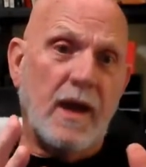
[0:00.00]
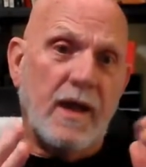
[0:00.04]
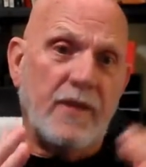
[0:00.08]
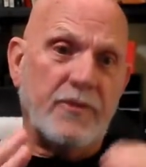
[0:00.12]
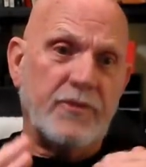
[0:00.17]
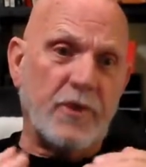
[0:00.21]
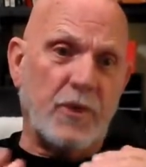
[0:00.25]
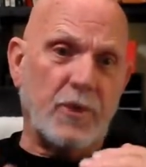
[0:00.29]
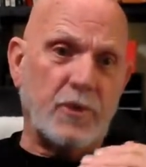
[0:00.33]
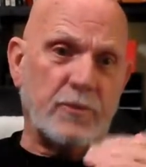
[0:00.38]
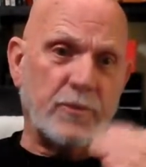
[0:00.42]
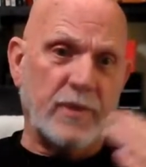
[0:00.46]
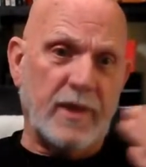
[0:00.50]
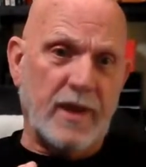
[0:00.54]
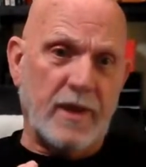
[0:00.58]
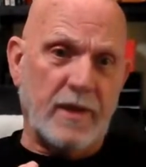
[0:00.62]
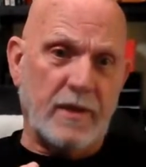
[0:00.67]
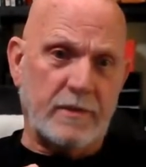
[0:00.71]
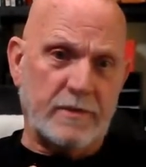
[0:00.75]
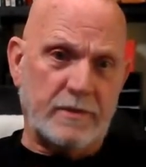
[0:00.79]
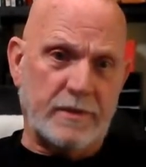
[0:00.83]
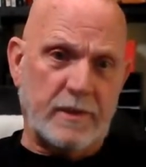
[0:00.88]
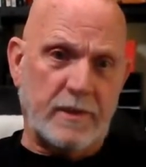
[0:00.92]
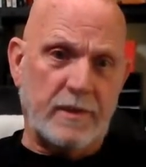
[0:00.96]
I thought
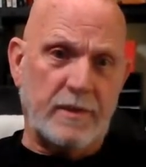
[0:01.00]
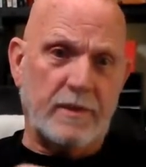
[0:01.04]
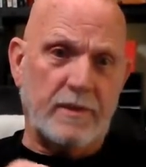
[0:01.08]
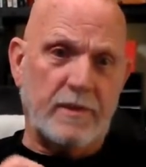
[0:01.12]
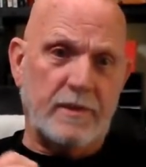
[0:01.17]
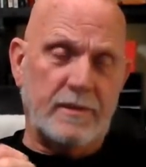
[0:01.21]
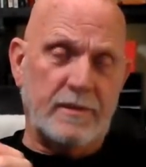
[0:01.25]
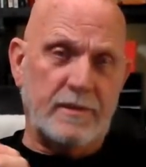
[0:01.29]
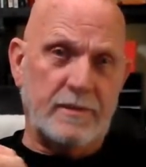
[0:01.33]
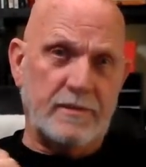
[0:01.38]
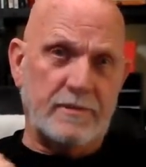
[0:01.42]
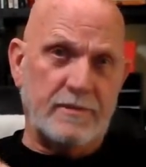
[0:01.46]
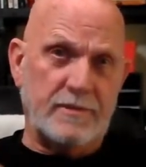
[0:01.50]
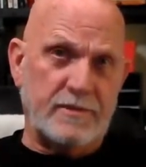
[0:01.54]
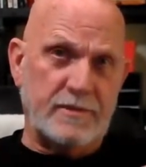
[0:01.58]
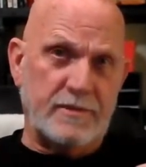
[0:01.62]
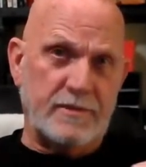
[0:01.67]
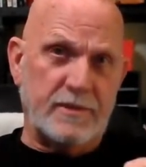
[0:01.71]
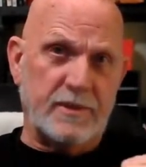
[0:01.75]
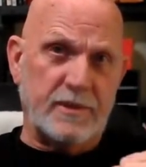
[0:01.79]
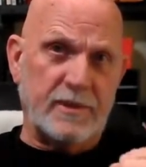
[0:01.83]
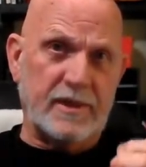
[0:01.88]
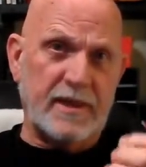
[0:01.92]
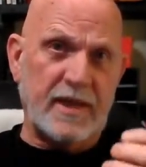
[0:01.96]
about
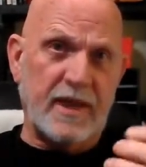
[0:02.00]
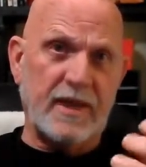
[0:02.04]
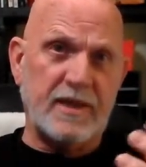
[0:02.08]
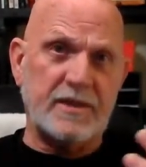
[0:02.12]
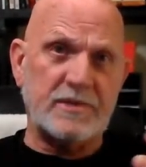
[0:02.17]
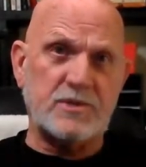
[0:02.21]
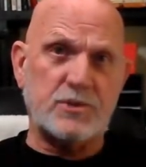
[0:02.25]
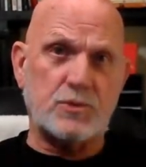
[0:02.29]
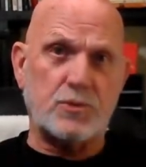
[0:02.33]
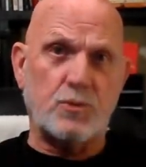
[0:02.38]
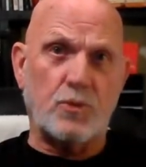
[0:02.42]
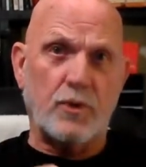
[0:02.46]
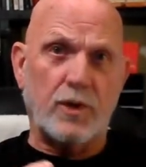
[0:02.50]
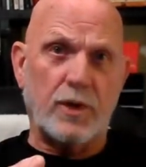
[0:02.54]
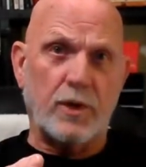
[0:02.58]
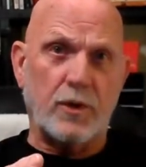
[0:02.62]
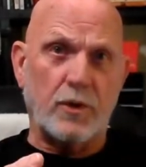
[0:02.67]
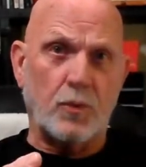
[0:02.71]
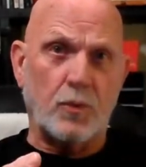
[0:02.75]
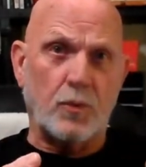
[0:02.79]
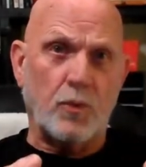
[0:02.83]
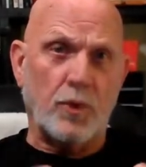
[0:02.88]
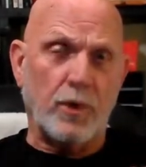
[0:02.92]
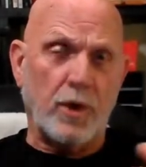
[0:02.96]
the case
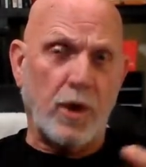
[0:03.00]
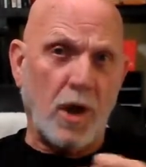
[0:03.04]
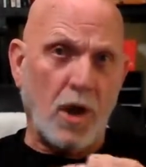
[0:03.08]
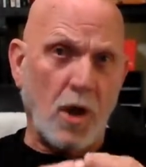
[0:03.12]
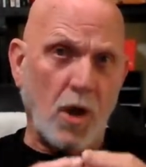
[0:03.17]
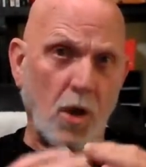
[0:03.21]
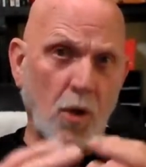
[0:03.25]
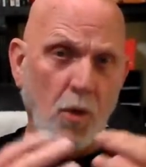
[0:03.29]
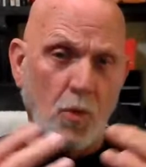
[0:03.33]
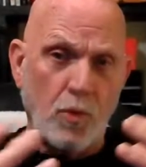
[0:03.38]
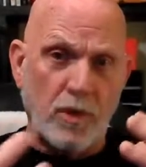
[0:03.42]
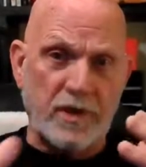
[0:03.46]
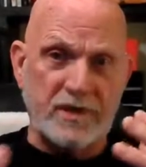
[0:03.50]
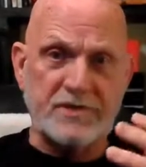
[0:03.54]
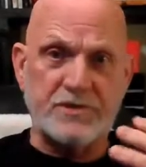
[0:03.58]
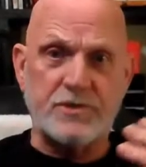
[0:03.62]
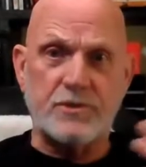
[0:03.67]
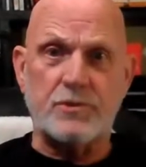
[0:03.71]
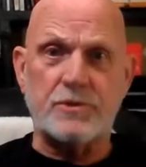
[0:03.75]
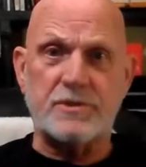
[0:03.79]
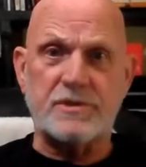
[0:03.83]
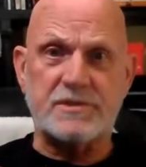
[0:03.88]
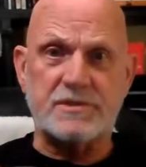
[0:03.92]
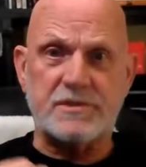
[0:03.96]
where we're
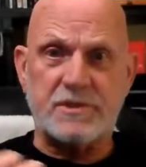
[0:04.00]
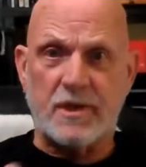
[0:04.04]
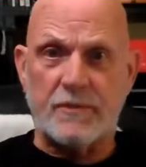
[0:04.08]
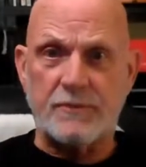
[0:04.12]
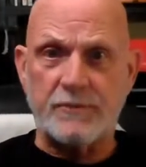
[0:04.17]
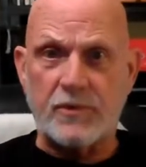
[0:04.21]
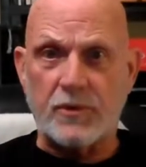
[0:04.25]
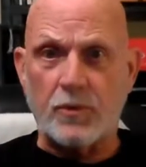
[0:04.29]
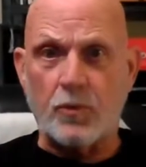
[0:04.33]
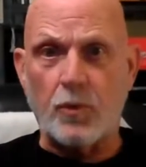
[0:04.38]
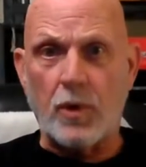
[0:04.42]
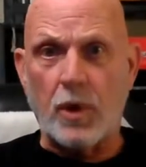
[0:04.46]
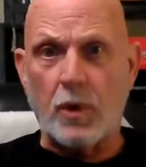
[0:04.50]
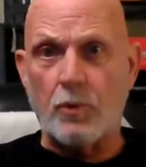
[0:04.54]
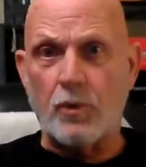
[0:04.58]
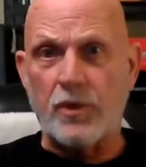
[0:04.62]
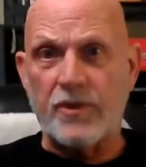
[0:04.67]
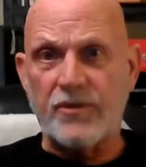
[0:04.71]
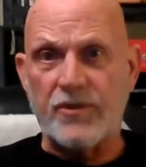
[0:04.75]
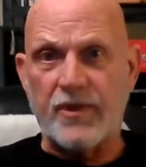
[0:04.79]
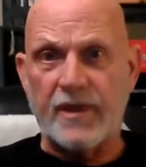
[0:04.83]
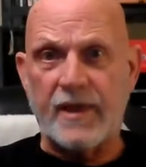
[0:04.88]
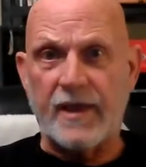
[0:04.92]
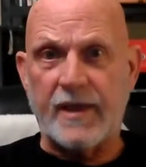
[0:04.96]
always doing something where
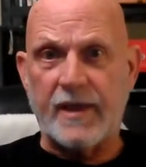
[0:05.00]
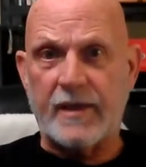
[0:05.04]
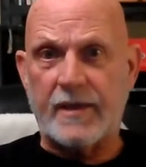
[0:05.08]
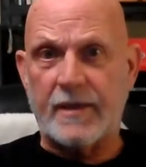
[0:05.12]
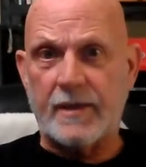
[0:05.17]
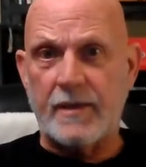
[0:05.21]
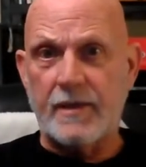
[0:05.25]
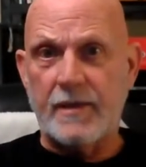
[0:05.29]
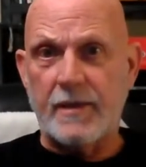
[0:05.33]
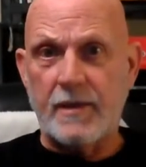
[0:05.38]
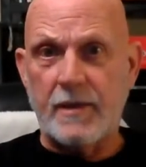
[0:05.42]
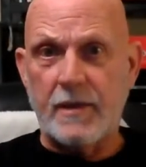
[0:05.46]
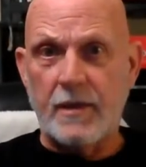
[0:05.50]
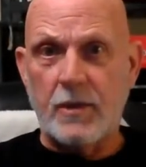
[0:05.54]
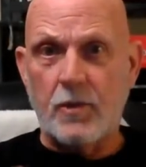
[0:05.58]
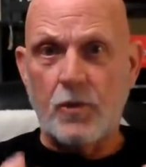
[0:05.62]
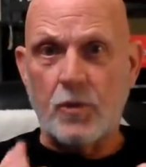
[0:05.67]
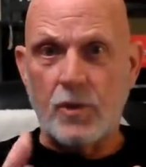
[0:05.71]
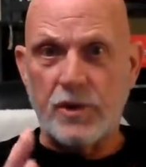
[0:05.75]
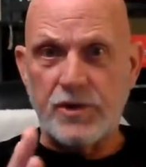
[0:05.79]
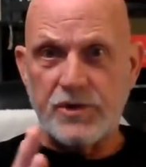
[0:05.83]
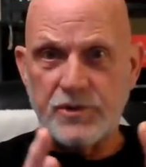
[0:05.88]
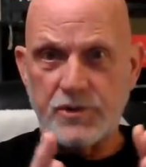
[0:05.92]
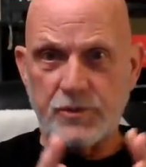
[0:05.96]
we think
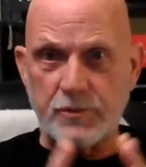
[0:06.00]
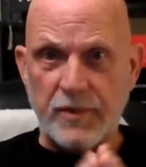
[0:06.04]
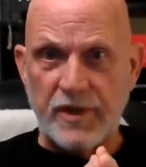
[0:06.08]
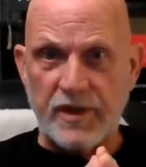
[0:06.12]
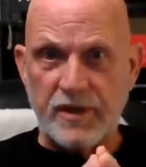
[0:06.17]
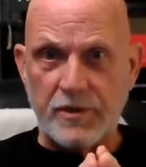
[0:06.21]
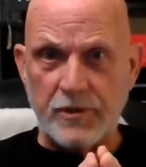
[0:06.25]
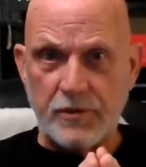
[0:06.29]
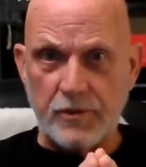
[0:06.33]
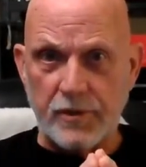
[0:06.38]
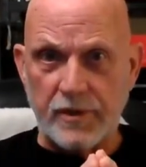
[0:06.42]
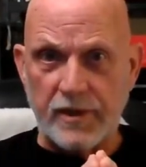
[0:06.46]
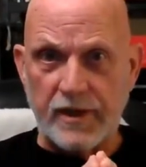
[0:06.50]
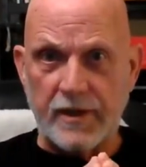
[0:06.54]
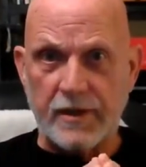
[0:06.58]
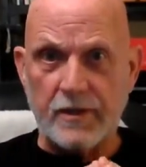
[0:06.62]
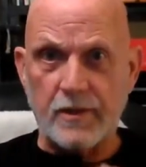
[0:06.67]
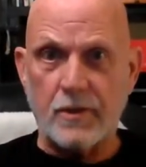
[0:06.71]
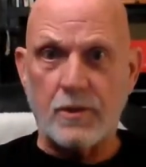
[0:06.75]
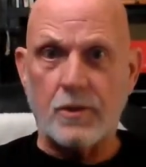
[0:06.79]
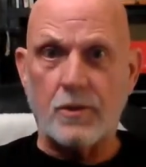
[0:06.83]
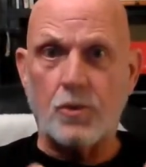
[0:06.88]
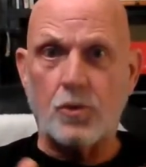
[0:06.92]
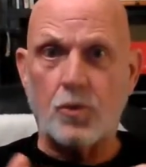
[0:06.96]
we should be doing
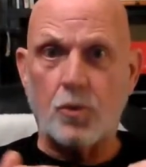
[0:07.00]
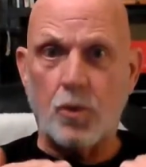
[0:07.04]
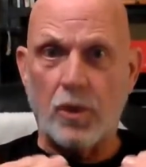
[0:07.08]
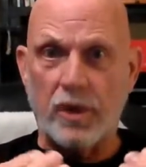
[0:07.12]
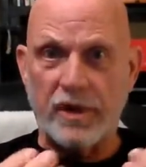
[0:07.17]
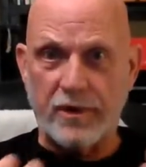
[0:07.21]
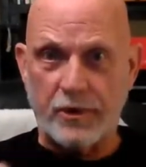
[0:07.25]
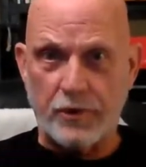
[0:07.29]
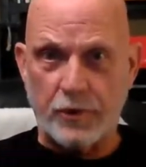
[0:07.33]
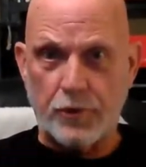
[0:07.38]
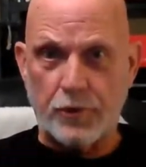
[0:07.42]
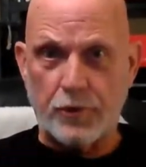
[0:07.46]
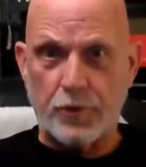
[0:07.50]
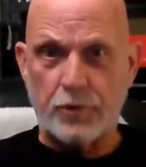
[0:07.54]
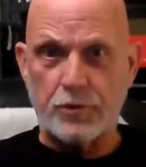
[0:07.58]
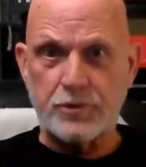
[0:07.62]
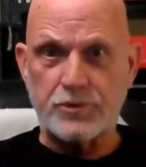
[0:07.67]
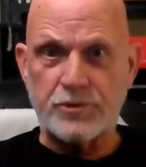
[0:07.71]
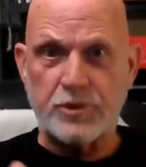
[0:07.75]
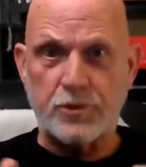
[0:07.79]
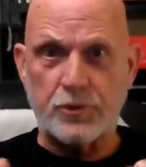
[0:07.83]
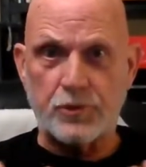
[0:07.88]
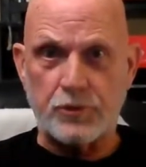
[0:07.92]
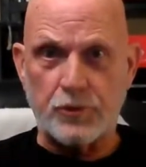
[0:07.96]
it quicker
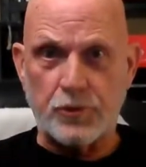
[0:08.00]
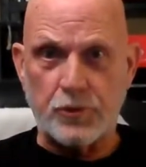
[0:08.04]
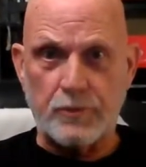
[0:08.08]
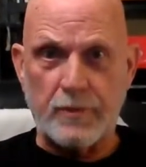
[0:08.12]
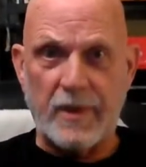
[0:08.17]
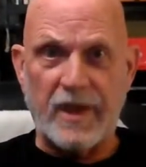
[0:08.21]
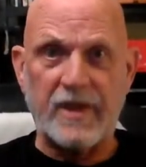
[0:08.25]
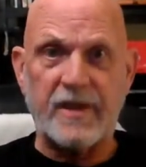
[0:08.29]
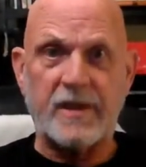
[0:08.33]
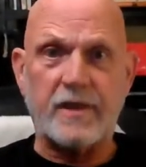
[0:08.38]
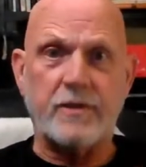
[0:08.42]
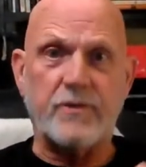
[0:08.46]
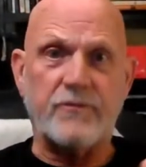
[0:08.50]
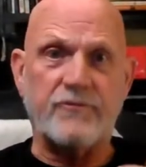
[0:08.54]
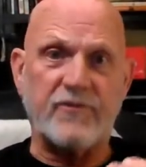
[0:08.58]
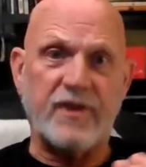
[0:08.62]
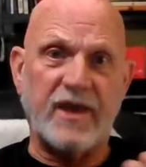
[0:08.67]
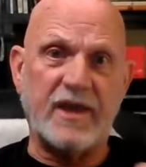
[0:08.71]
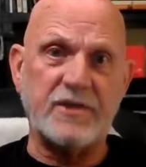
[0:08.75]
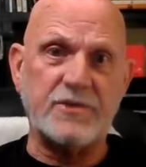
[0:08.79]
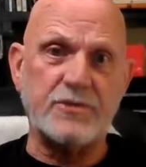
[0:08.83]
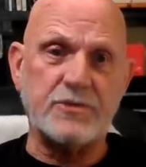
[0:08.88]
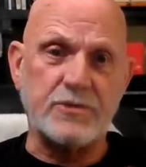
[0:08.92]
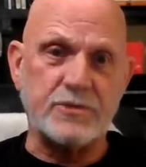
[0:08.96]
or sooner, making a
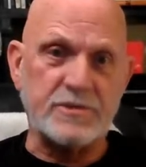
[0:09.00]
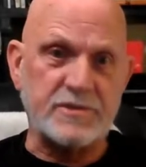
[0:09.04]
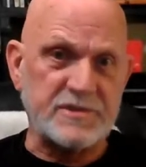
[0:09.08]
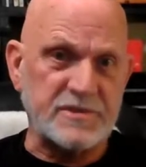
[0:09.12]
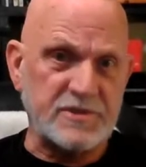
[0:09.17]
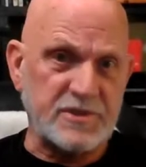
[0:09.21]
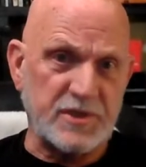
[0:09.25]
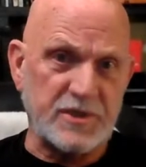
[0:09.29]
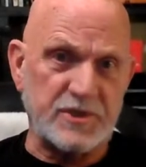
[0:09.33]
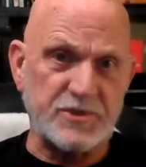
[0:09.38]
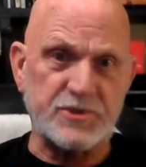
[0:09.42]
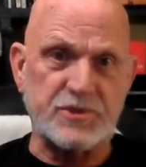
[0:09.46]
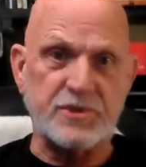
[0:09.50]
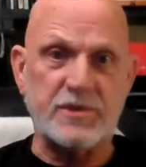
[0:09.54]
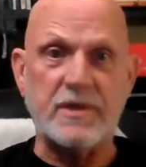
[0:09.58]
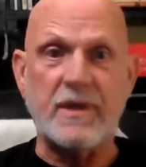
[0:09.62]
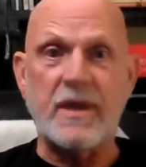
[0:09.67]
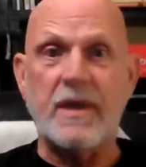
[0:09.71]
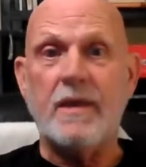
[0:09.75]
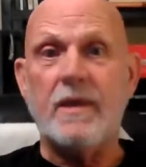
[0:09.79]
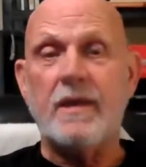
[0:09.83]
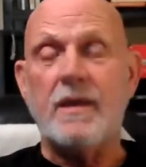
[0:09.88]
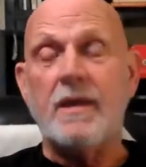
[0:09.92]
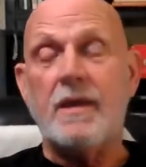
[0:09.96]
faster
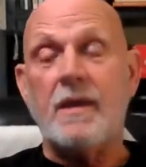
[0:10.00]
decision.